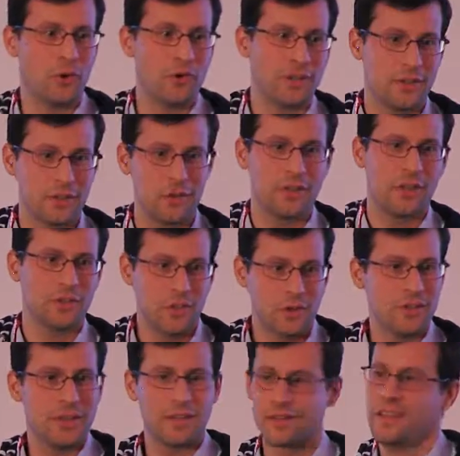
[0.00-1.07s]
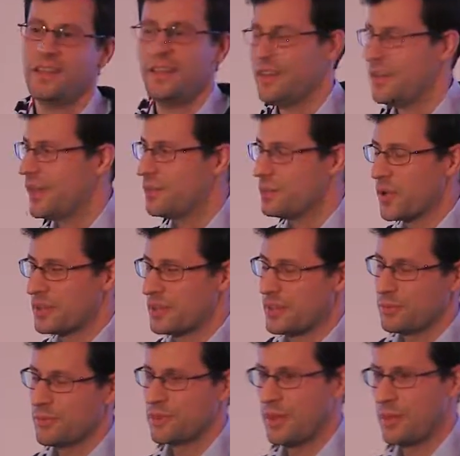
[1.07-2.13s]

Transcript: on and on and on, and basically what